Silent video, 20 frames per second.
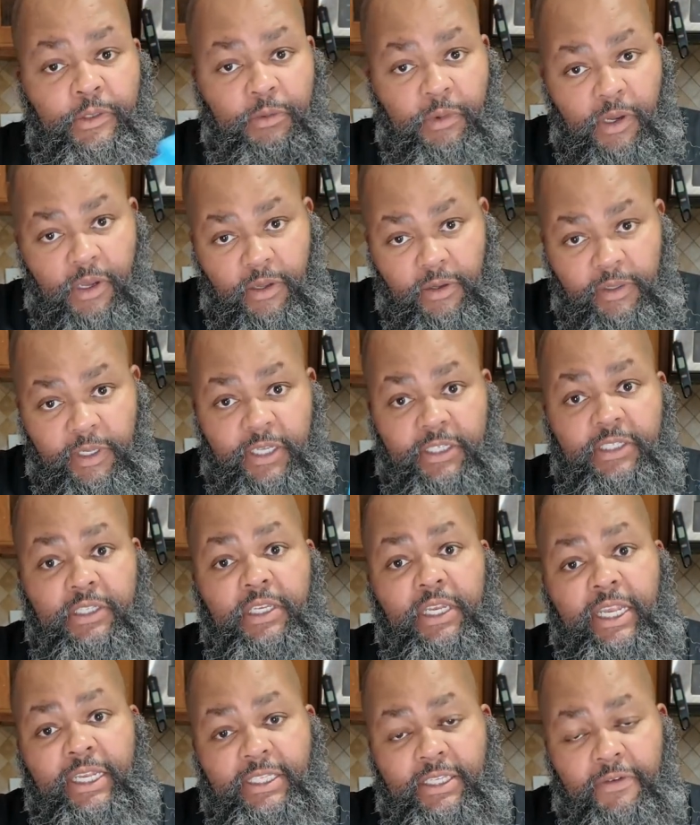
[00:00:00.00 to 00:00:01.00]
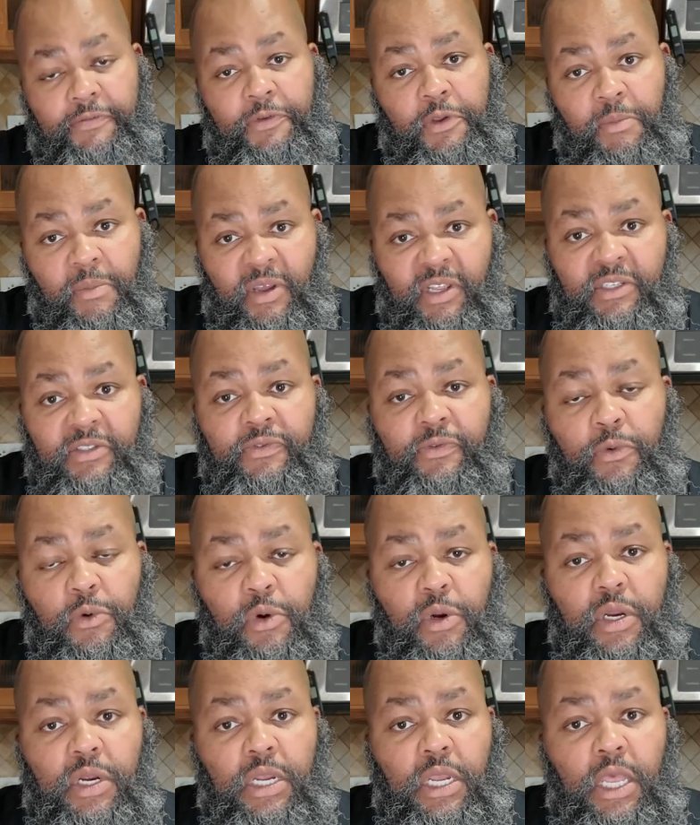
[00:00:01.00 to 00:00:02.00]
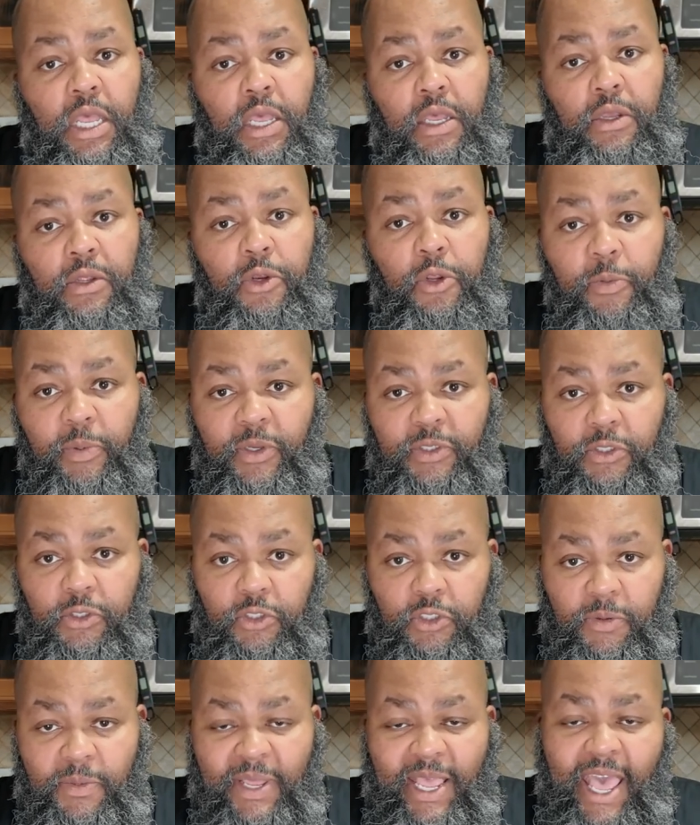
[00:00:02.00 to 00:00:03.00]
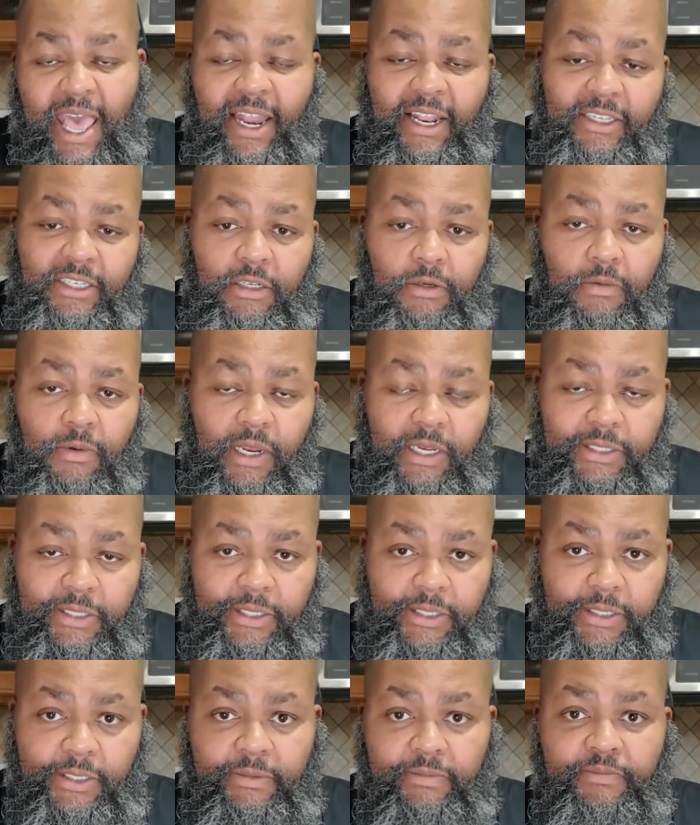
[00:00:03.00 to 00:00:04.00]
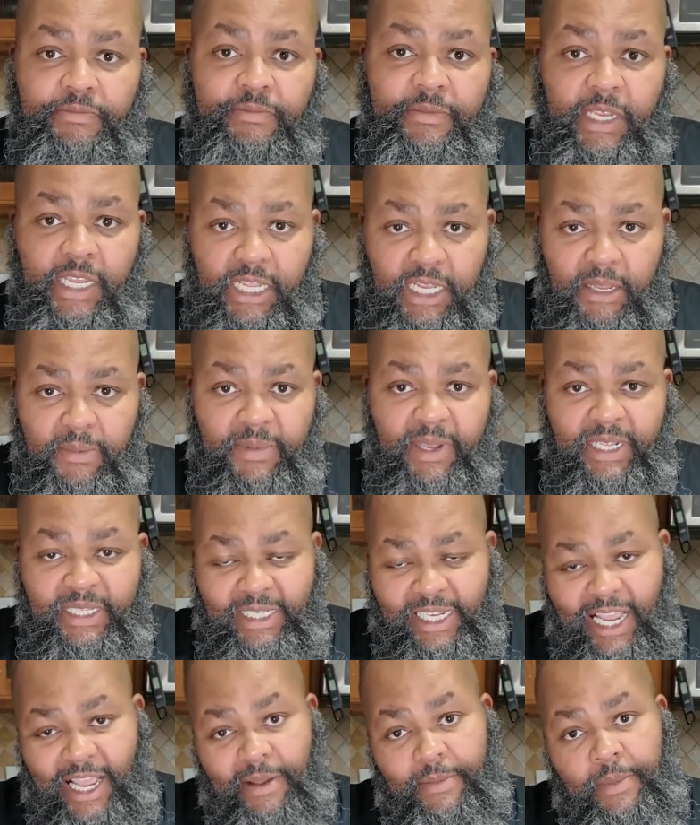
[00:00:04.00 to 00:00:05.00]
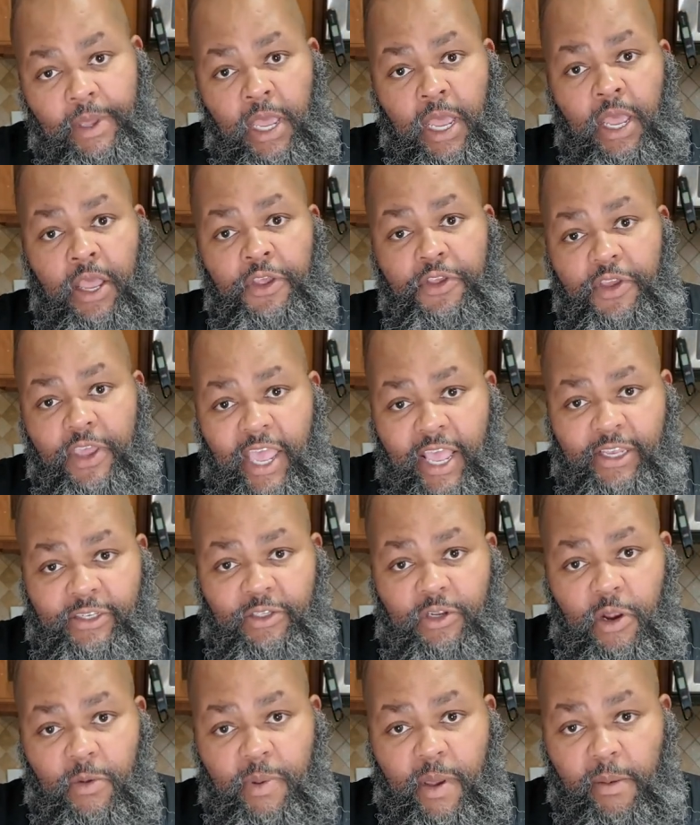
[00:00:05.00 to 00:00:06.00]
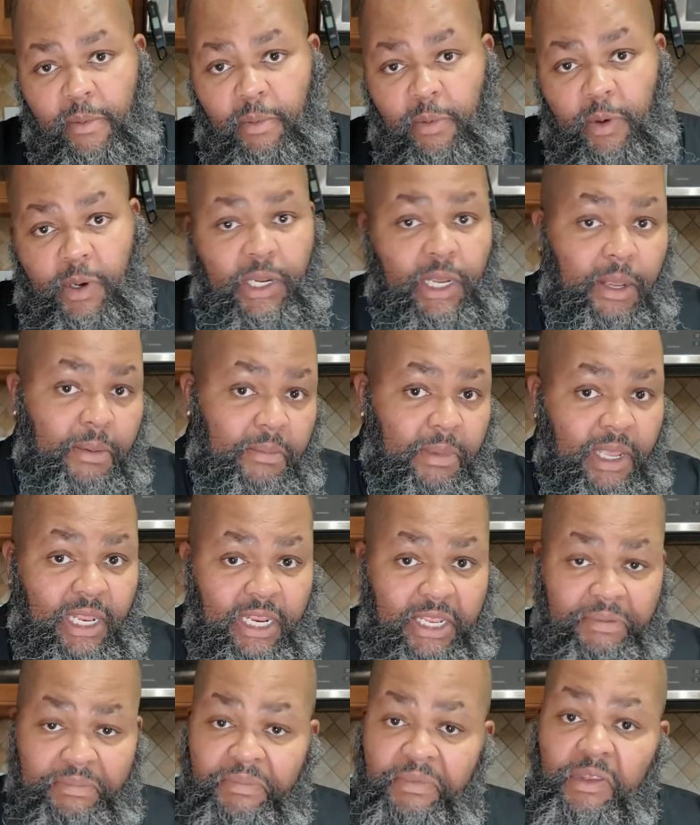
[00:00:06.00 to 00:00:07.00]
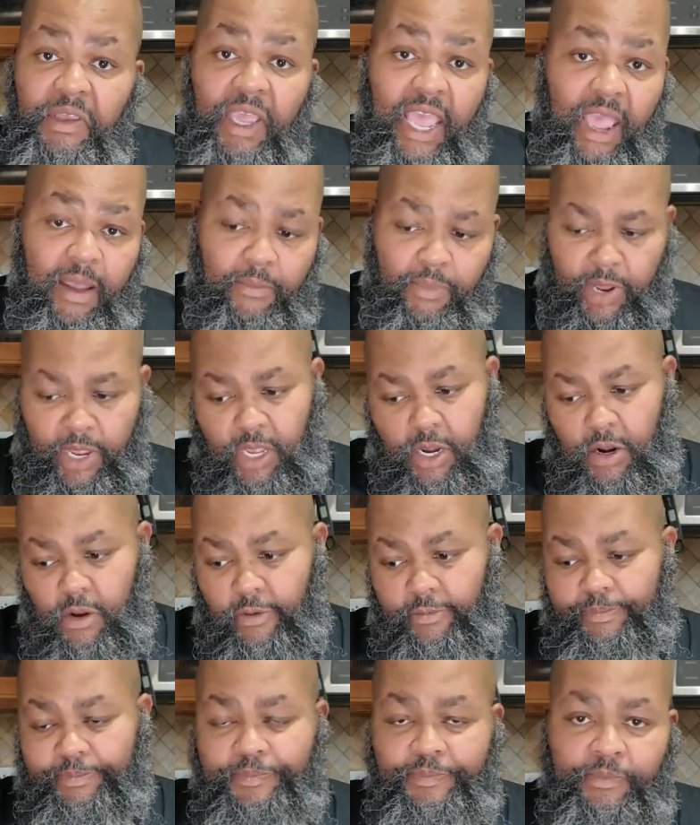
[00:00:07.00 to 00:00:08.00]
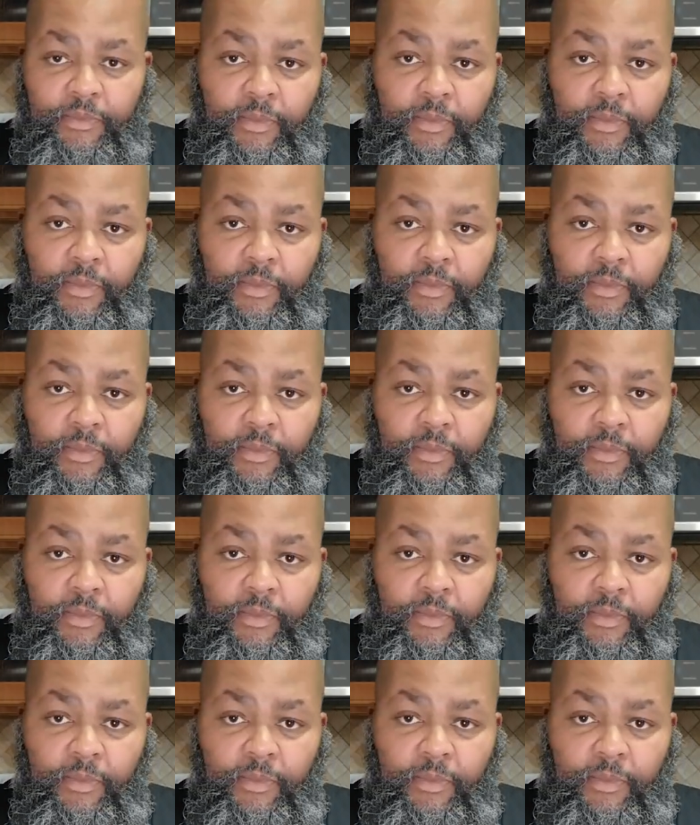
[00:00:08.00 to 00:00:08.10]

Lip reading: Well, it takes a few months for new pistols to be added to the roster. In the meantime, you can't start paperwork, meaning you can't bring it home.